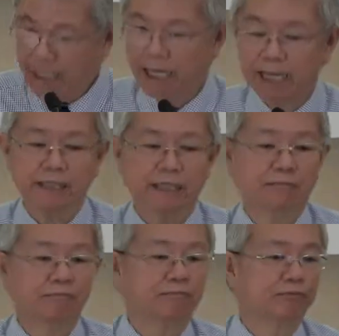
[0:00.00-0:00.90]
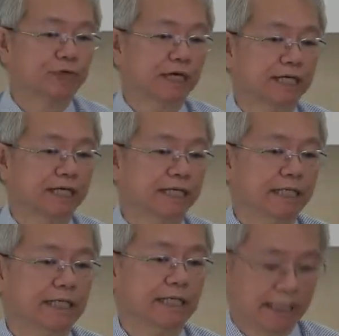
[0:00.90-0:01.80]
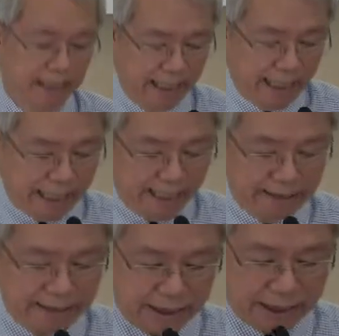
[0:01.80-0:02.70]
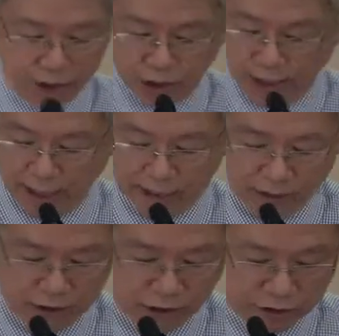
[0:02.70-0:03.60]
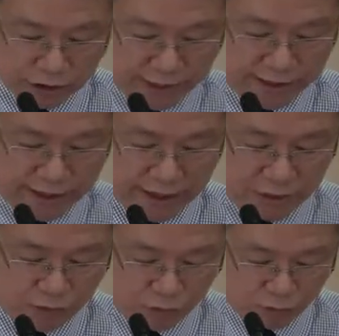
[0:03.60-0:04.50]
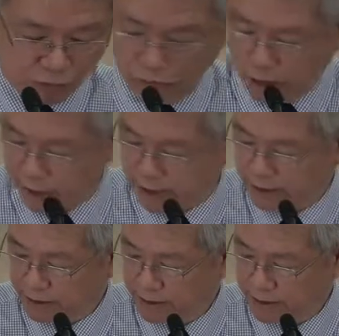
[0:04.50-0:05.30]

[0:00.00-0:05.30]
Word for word: and in prayer as in your Christian walk.